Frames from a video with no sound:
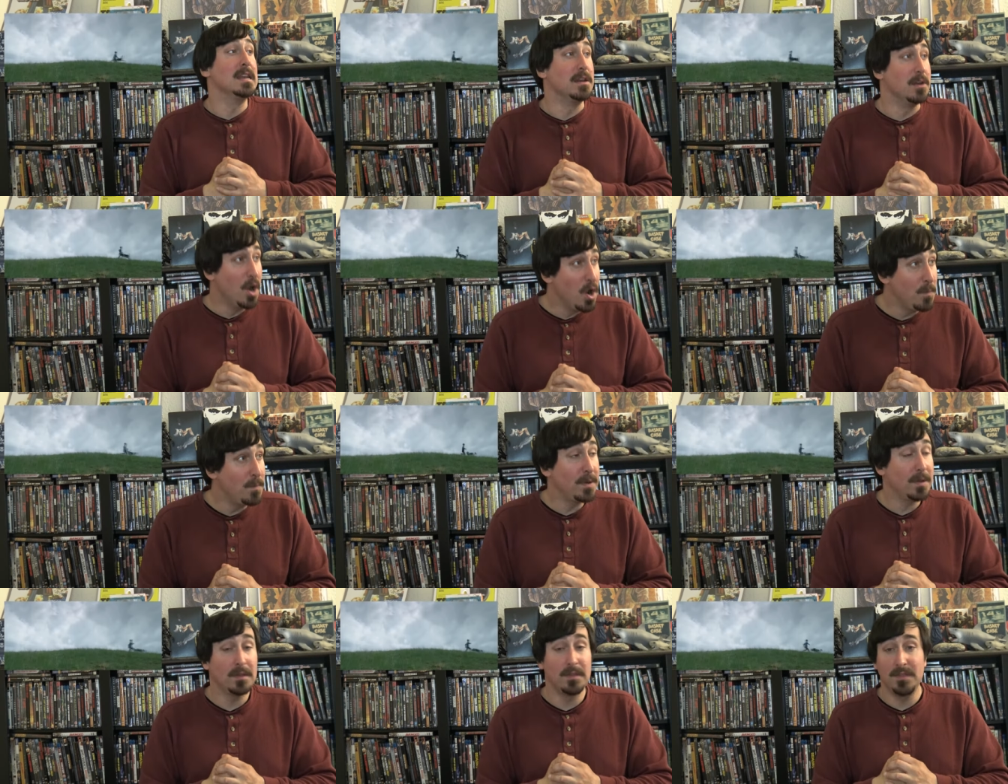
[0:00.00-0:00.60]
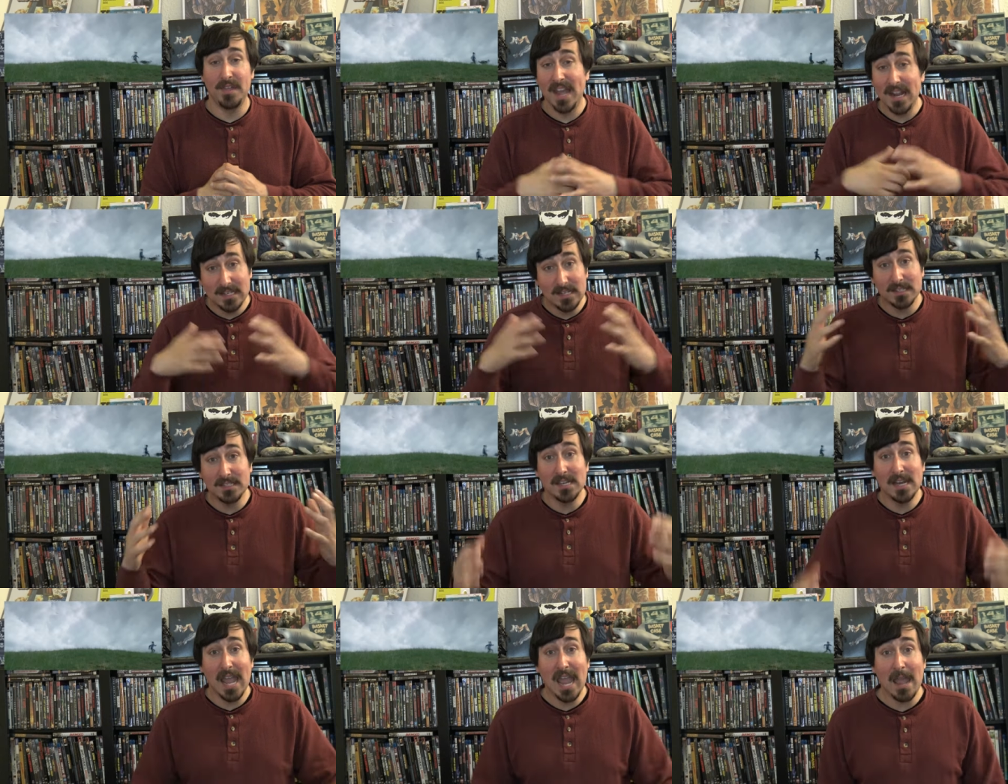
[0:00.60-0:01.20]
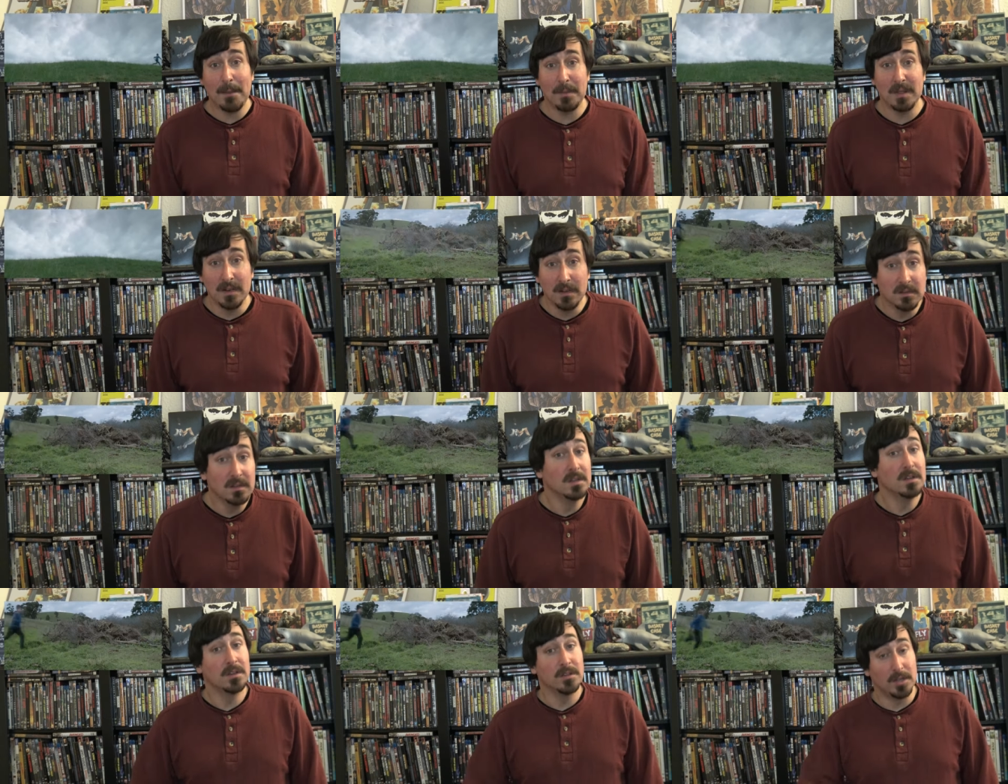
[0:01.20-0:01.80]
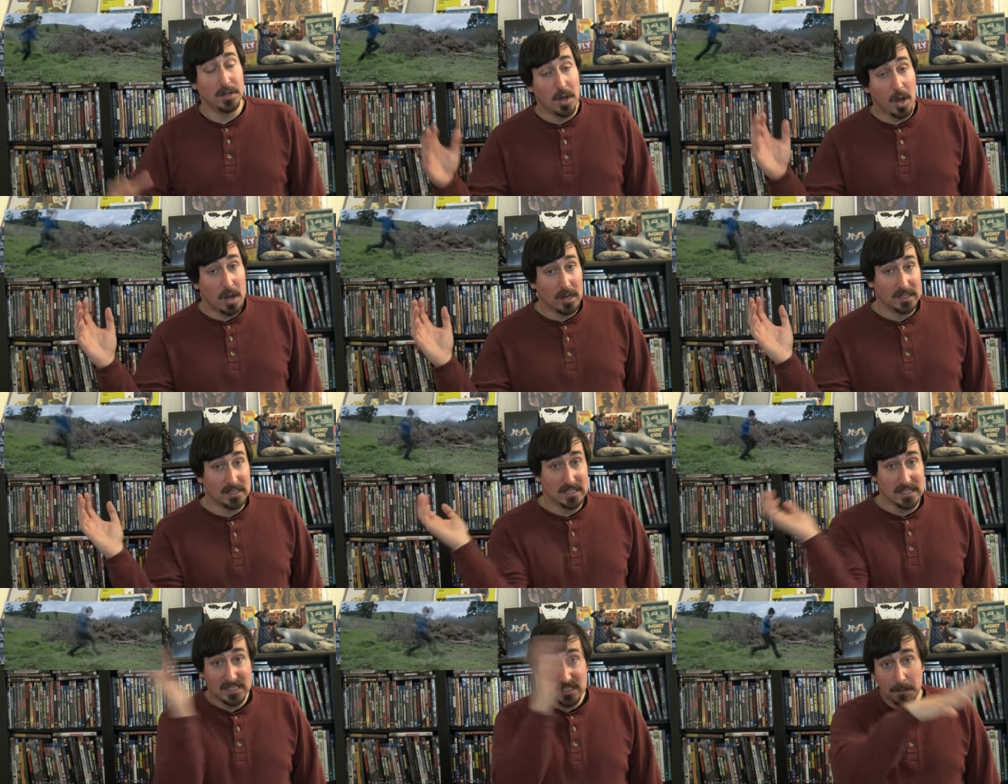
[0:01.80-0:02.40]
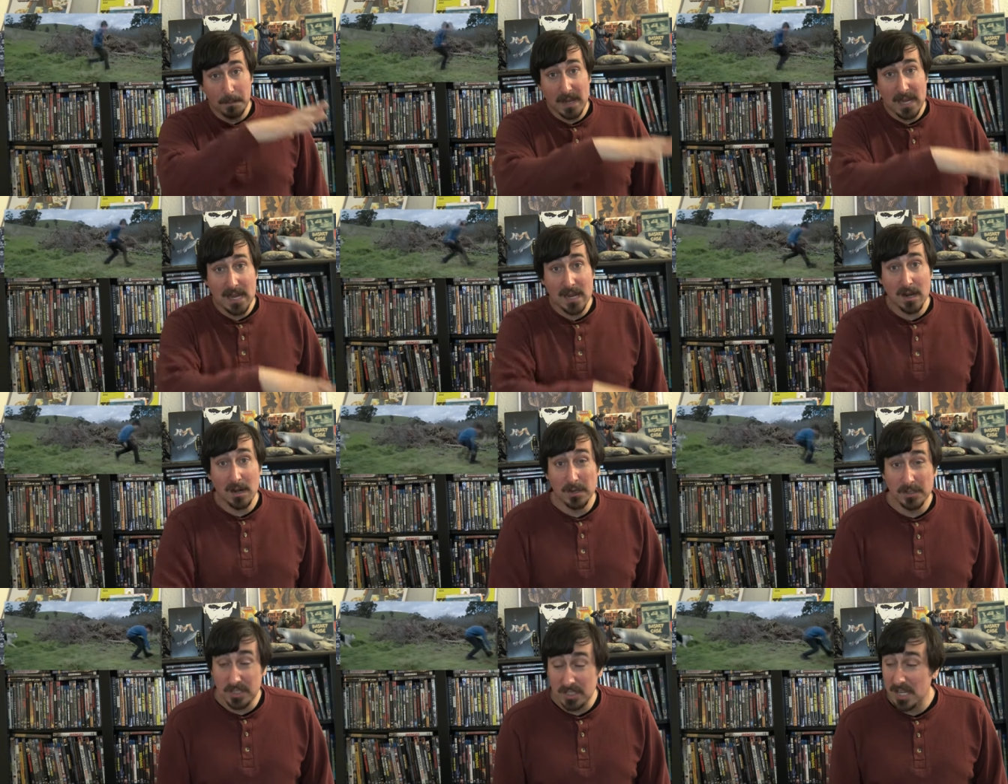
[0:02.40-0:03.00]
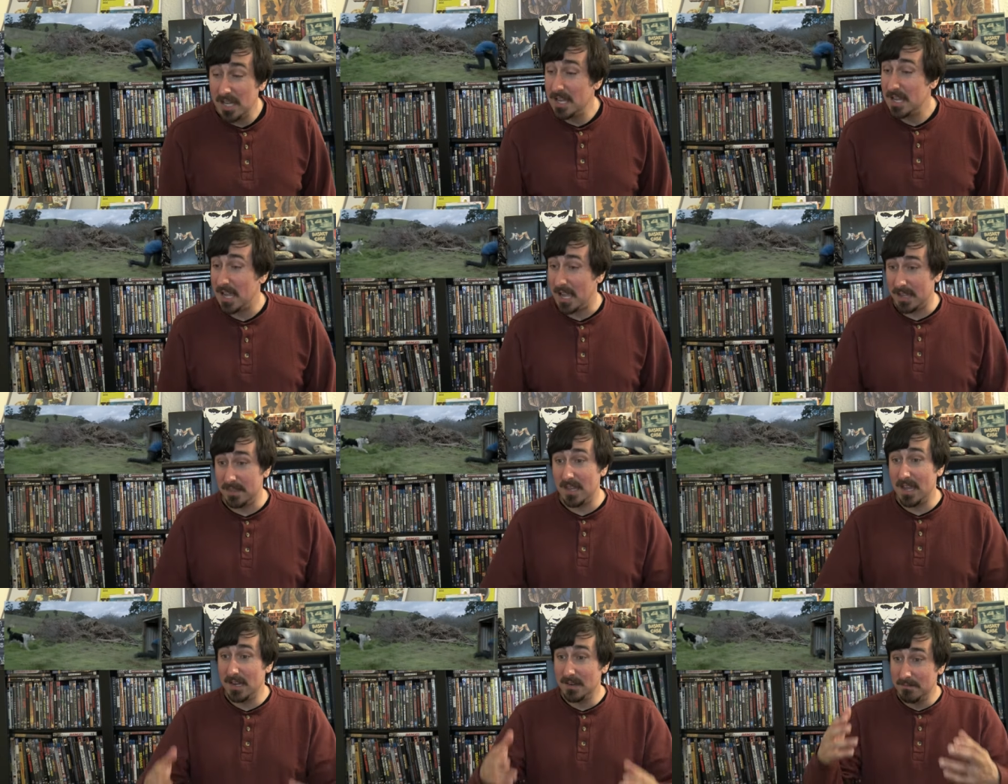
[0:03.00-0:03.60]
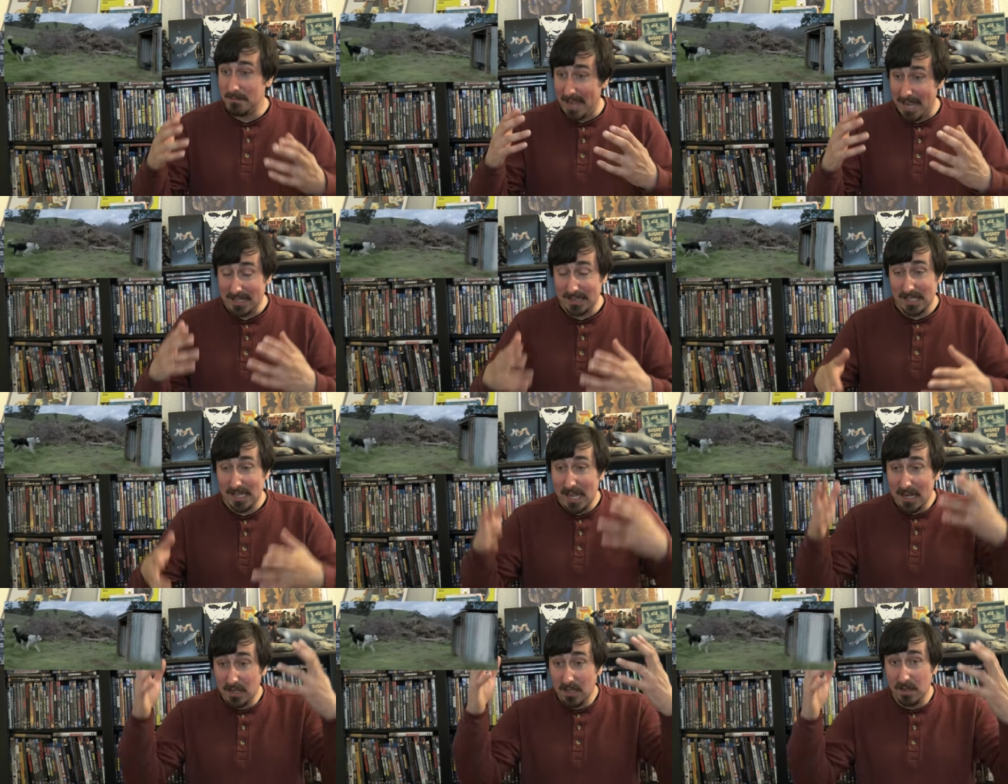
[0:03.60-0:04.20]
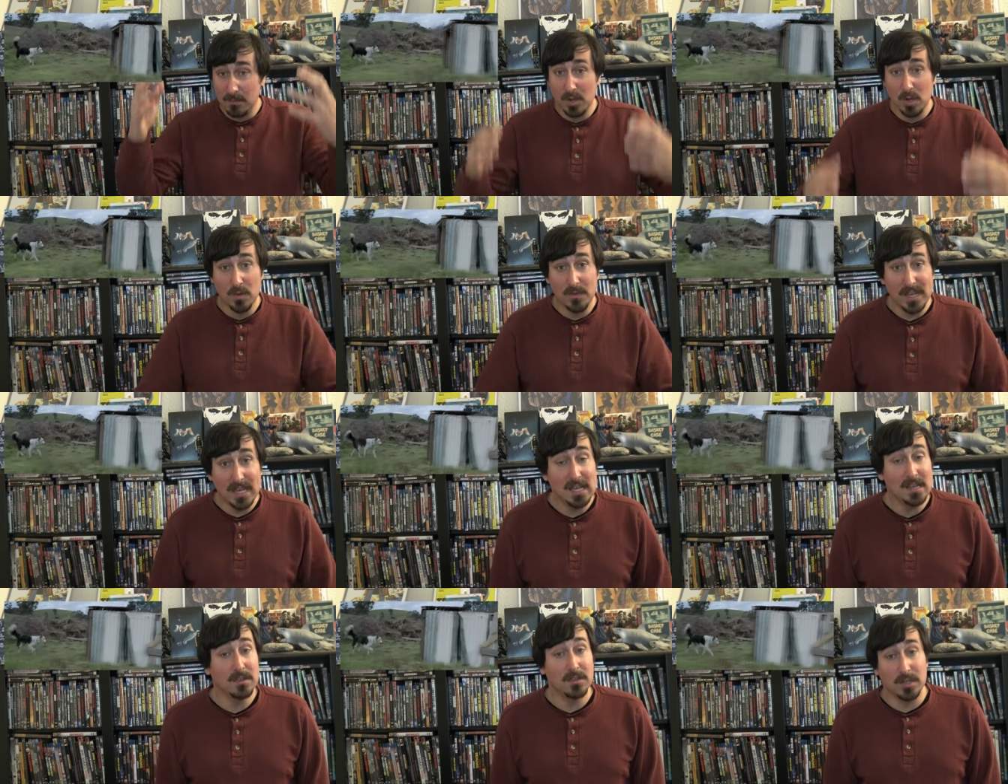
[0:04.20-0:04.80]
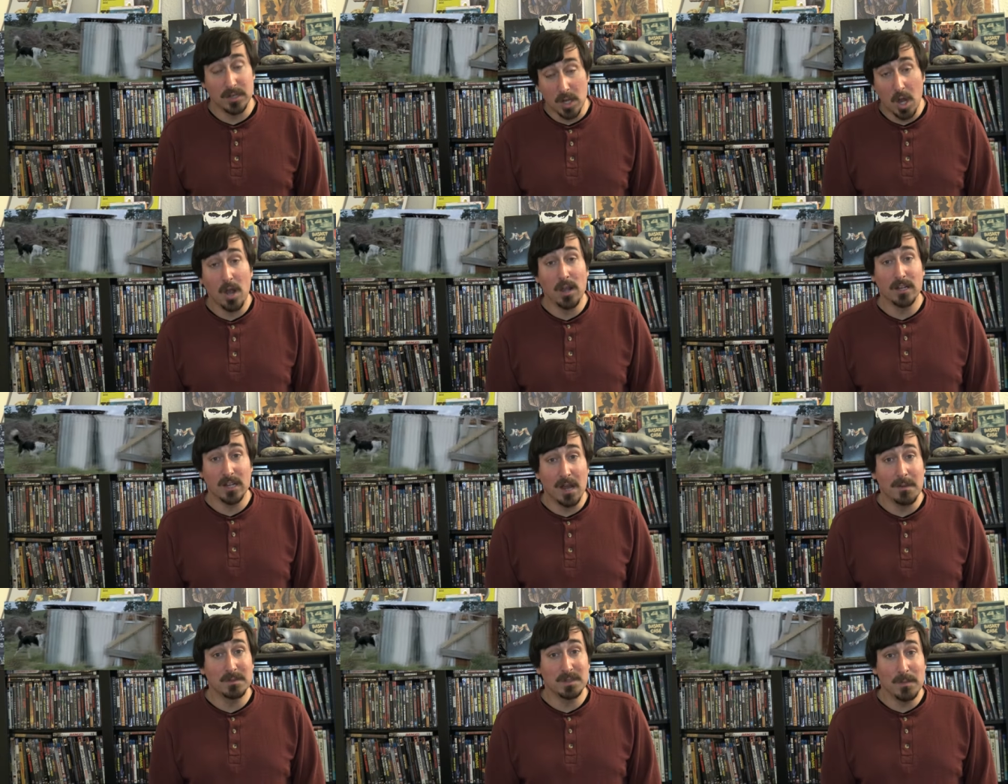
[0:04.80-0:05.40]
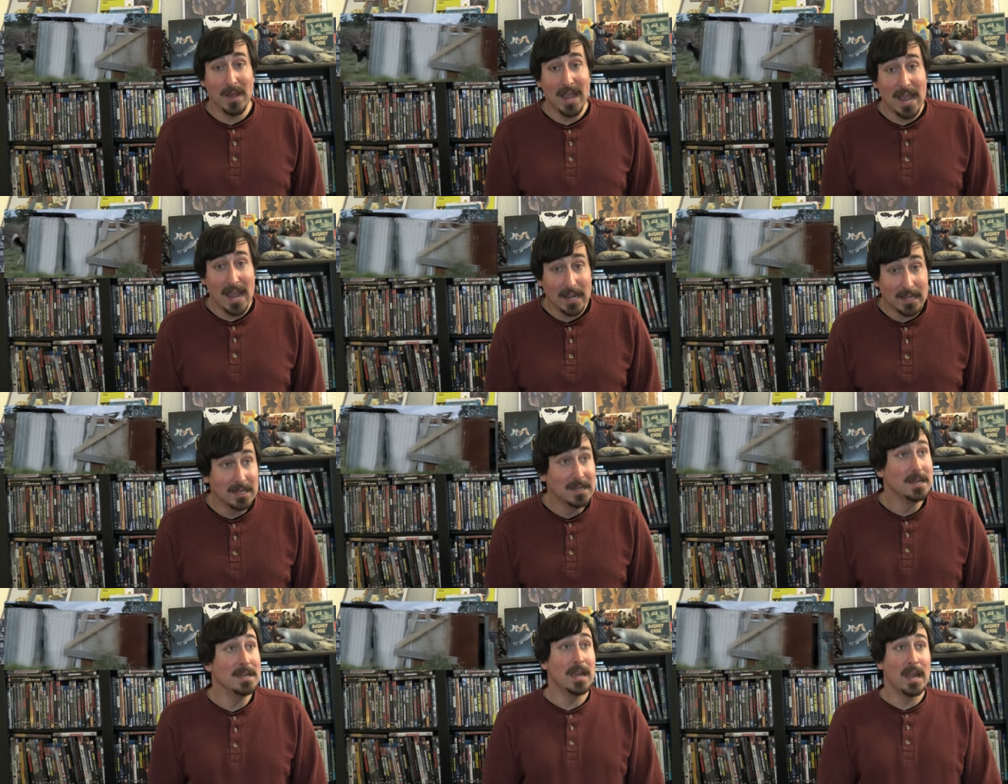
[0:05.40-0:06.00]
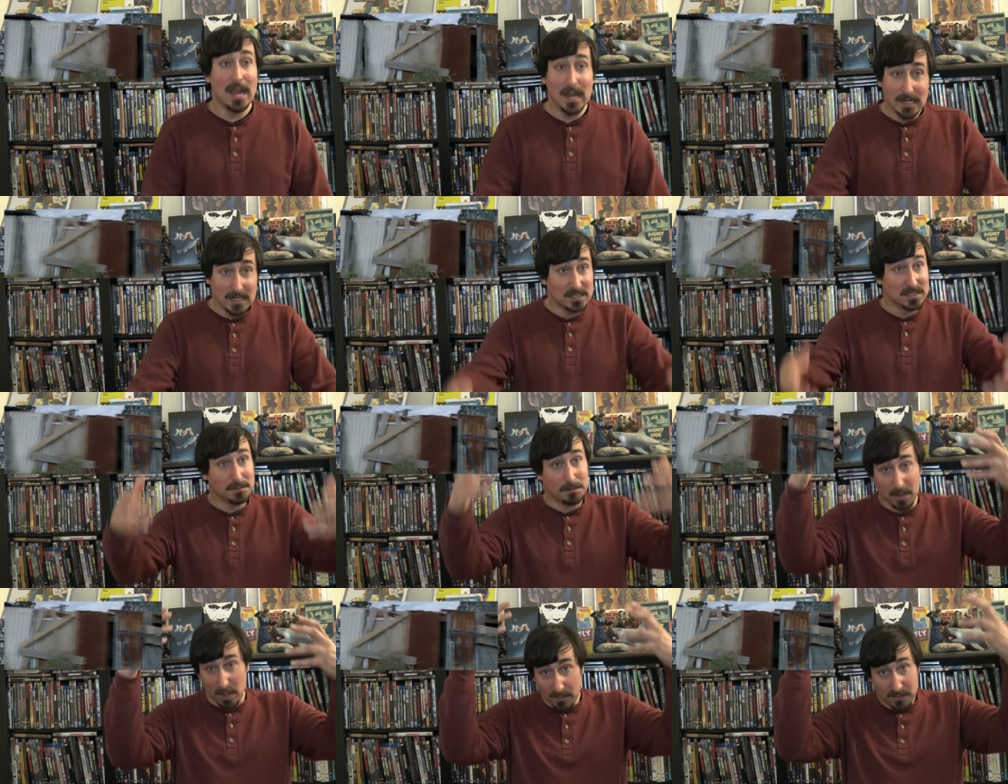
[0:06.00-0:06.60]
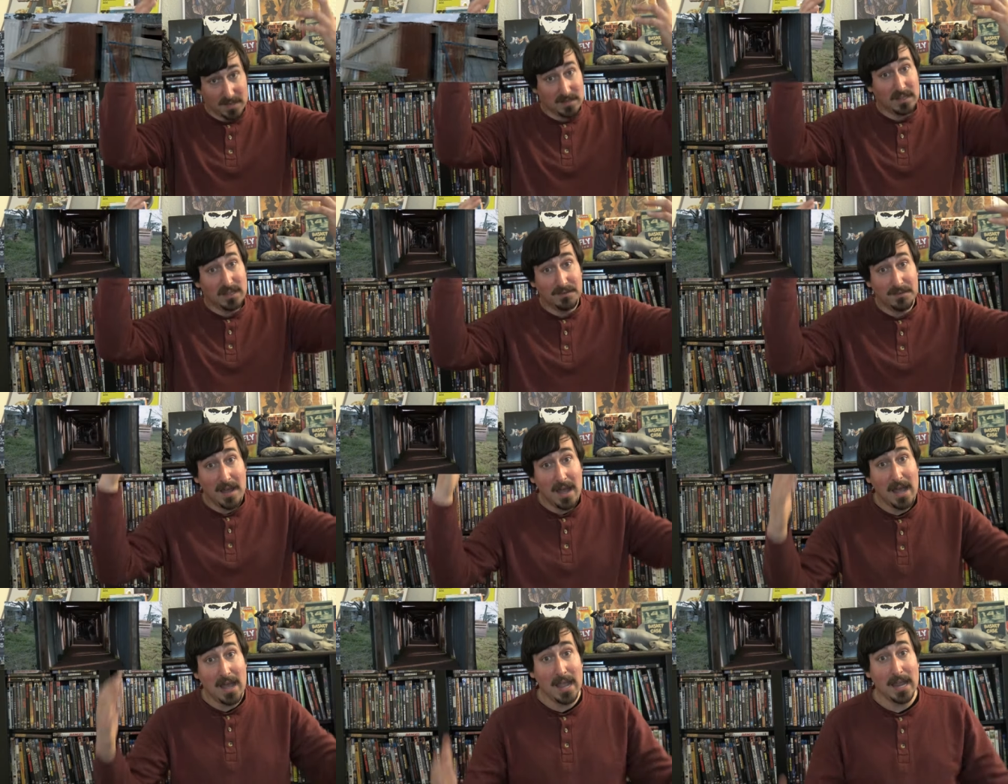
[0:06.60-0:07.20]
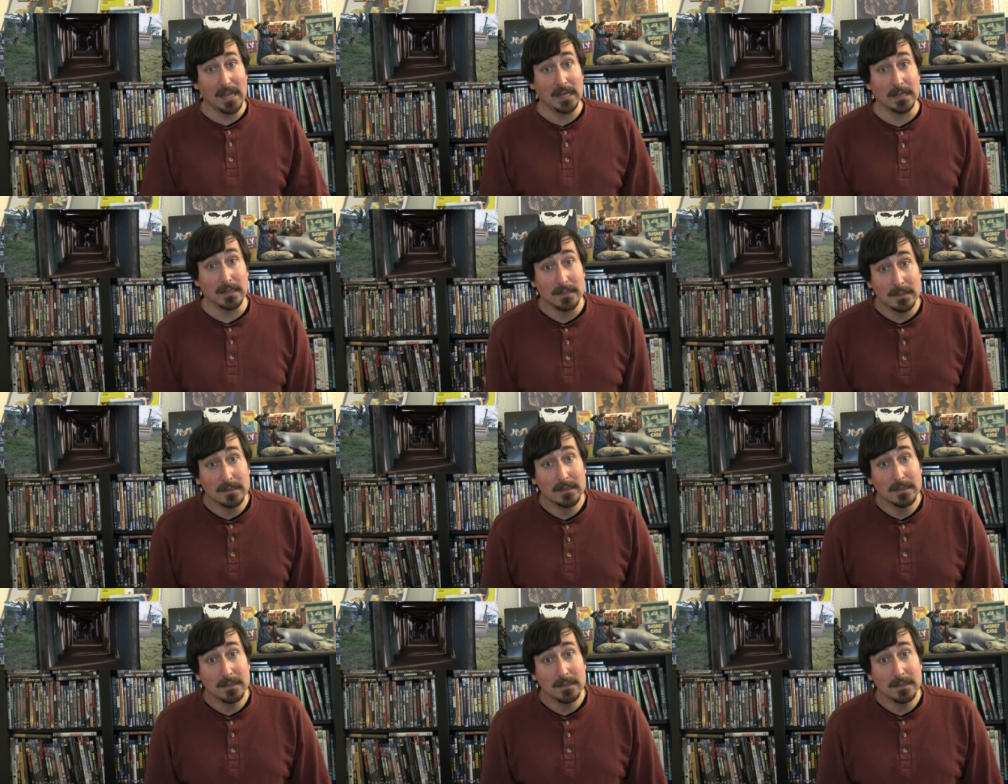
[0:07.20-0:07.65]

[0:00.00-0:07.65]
Nope, that doesn't happen. The dog disappears, and then at the end of the movie, the dog comes back and is perfectly fine.